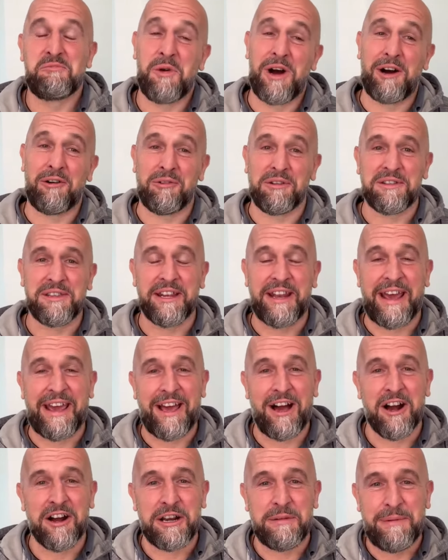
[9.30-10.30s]
Well, today
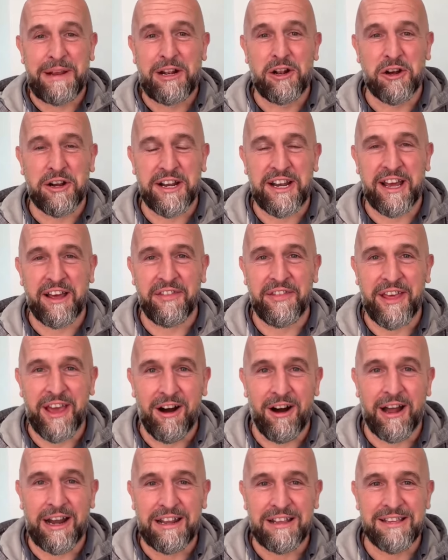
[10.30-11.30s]
I'm going to be looking at the
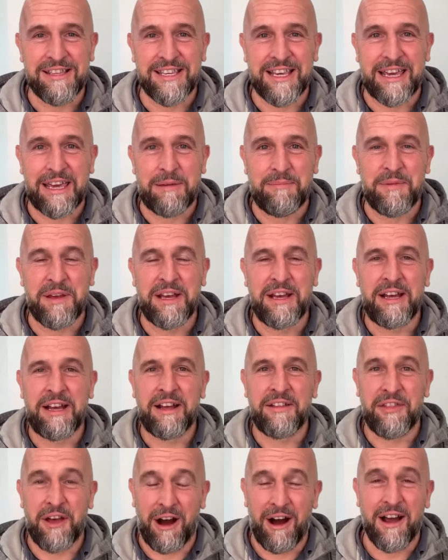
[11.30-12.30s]
Ireland team
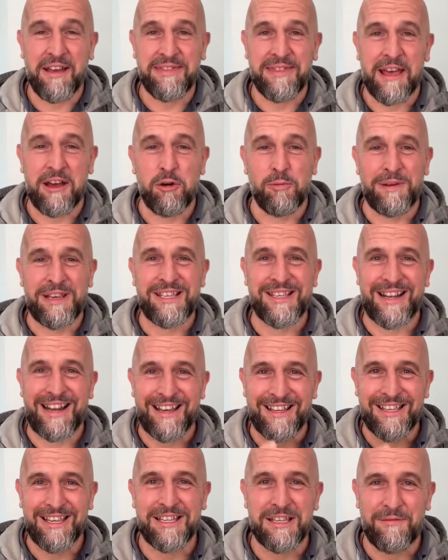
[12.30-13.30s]
that I think will be
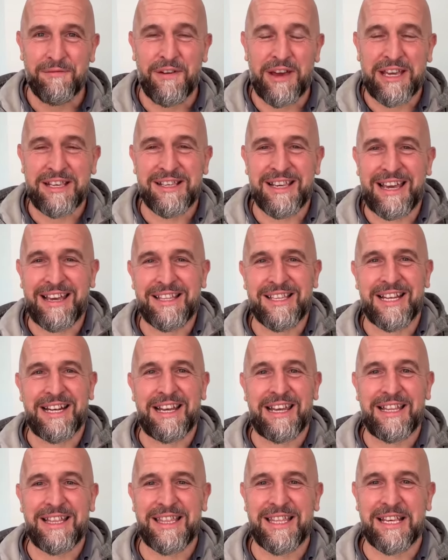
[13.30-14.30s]
selected to face
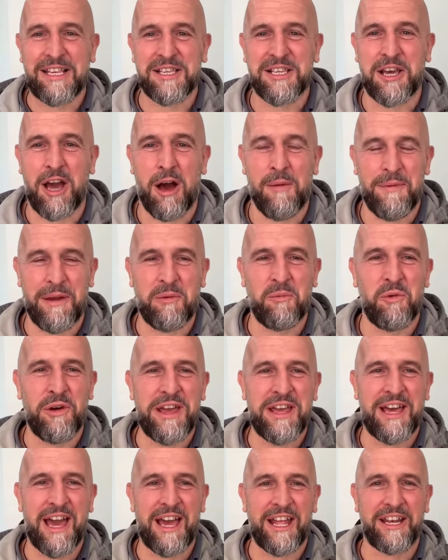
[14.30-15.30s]
Italy this coming
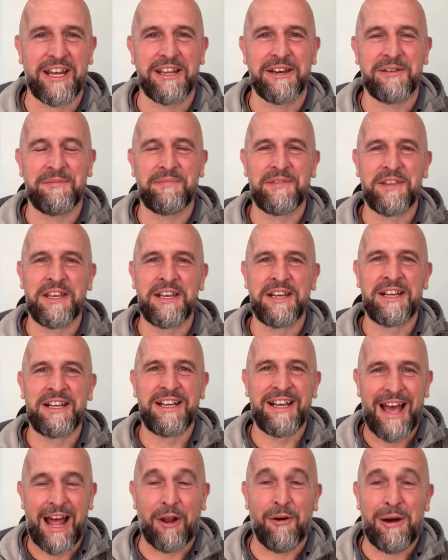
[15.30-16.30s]
weekend.
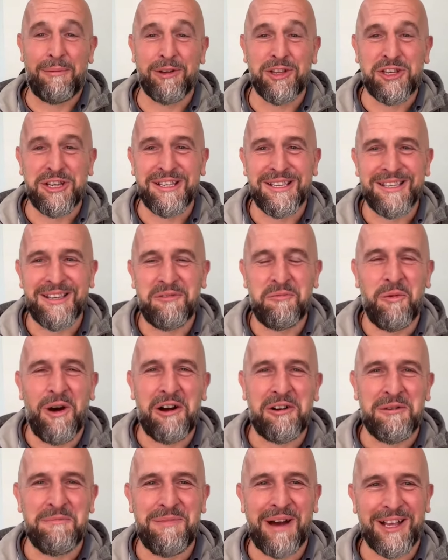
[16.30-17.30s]
Hello, amateurs.
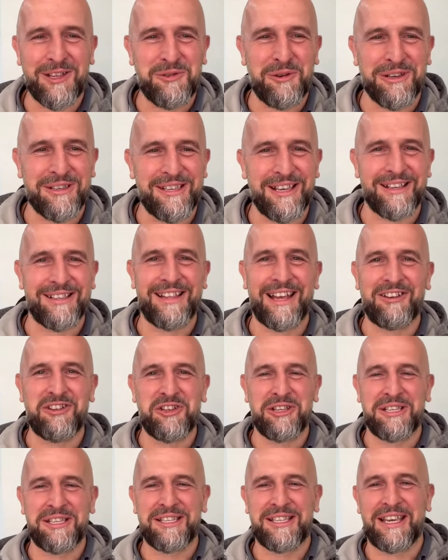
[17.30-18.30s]
Welcome back to our Six
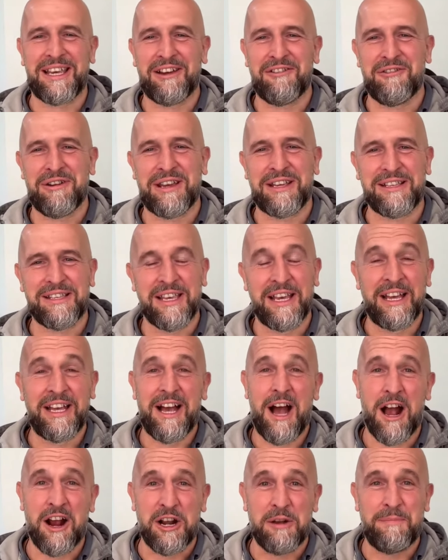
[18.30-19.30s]
Nations series.
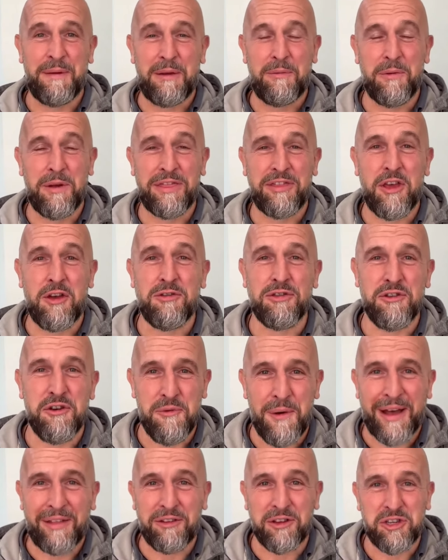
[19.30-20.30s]
I'm going to be with you
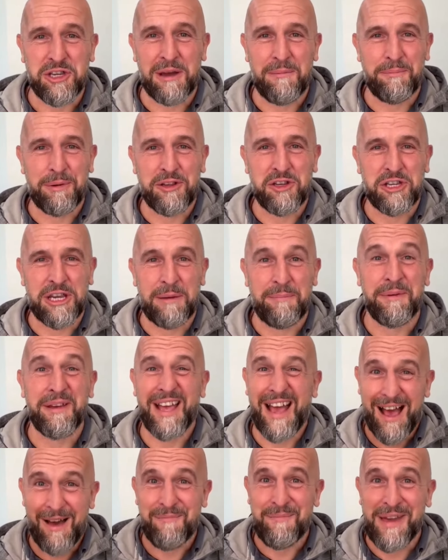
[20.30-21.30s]
throughout the championship
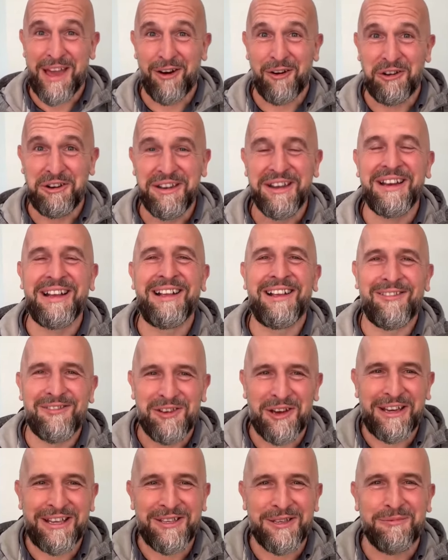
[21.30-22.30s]
and beyond.
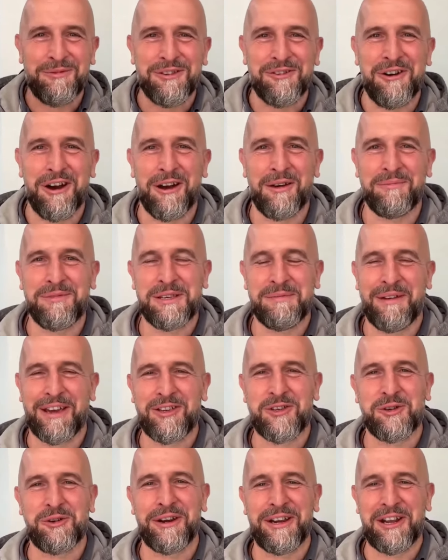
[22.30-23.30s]
So hit subscribe to
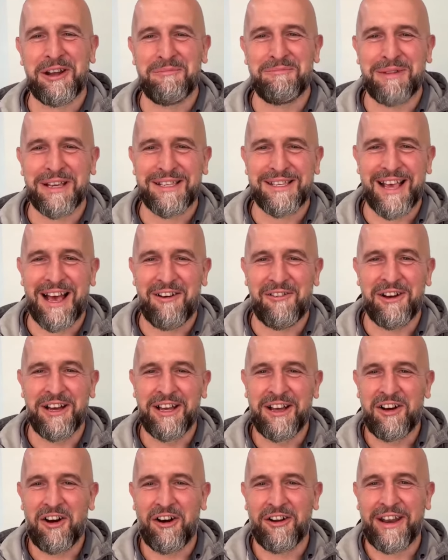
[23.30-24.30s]
make sure you don't miss out
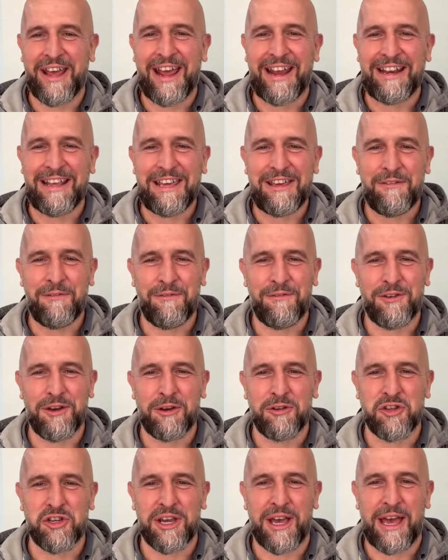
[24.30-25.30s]
on any
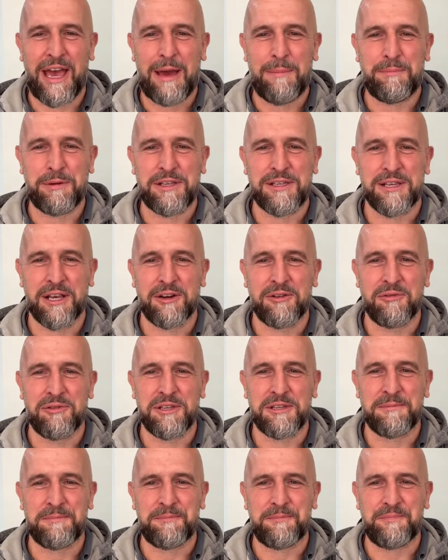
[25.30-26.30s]
future
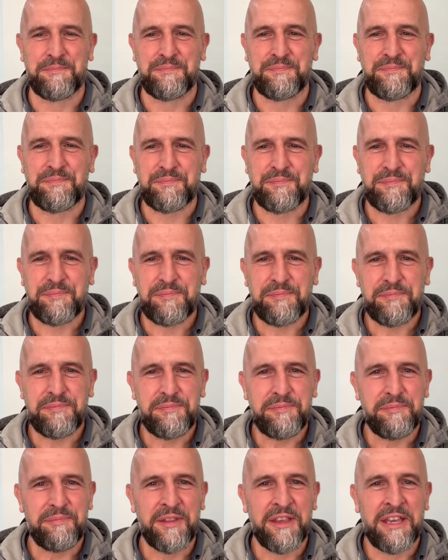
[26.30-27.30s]
episodes.
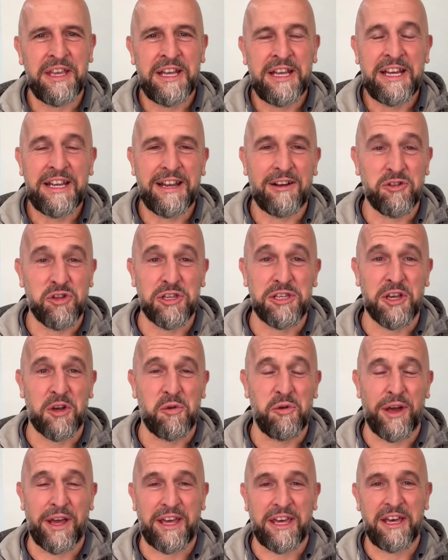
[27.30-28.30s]
Now, just a
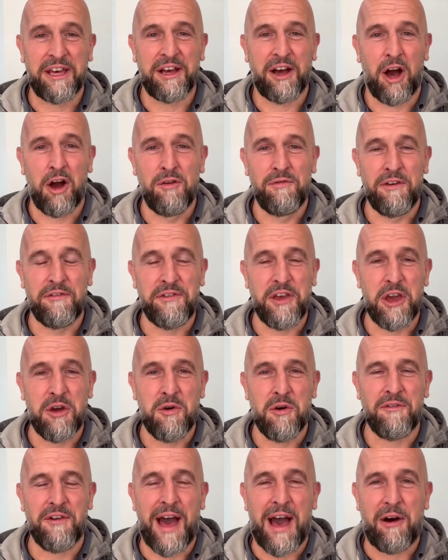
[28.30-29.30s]
quick
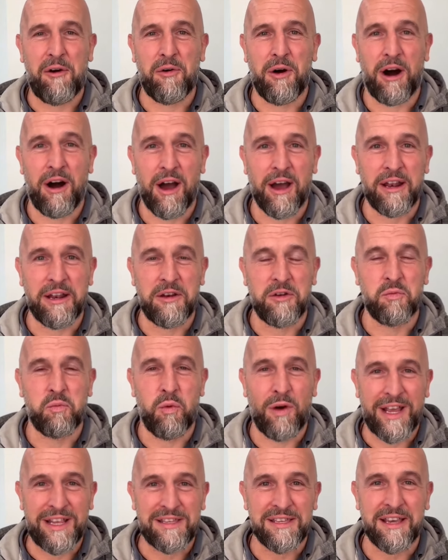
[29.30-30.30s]
overview of how Ireland
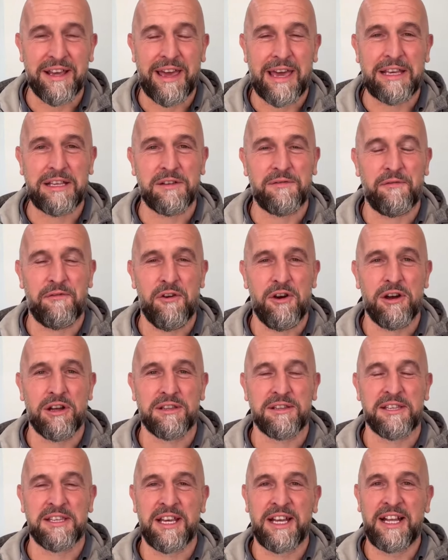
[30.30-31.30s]
went against
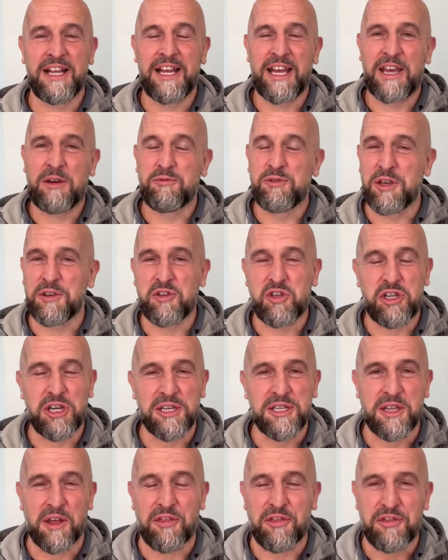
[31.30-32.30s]
France. It was
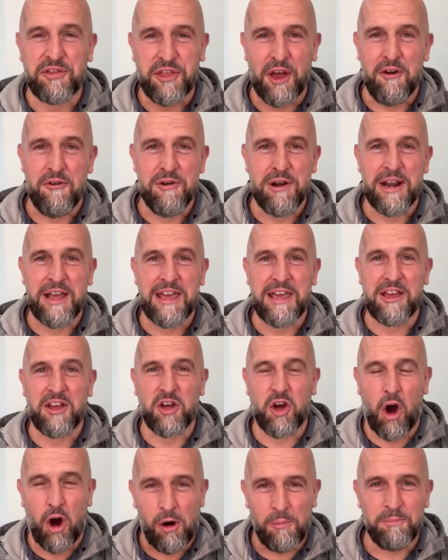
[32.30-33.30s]
just a thoroughly
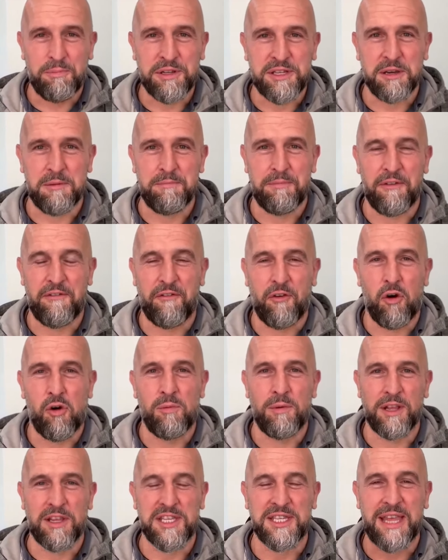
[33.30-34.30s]
competent
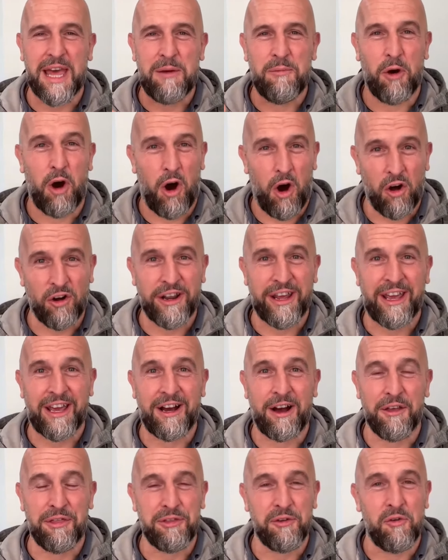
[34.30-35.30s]
performance. They were on it,
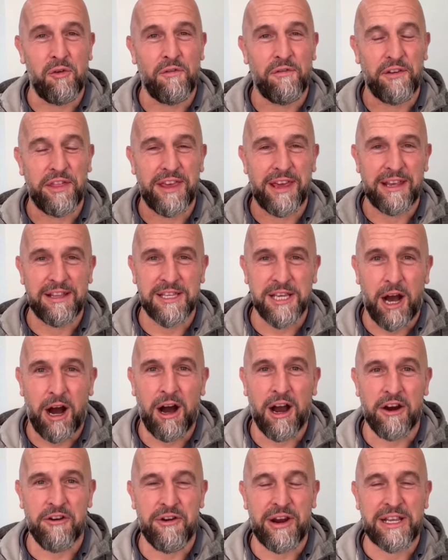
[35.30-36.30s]
I thought, for the
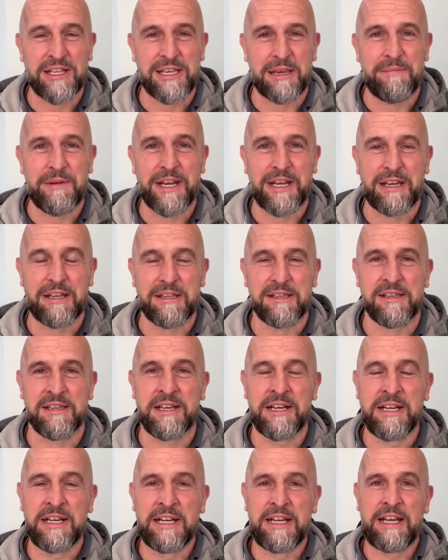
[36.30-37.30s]
entire 80 minutes.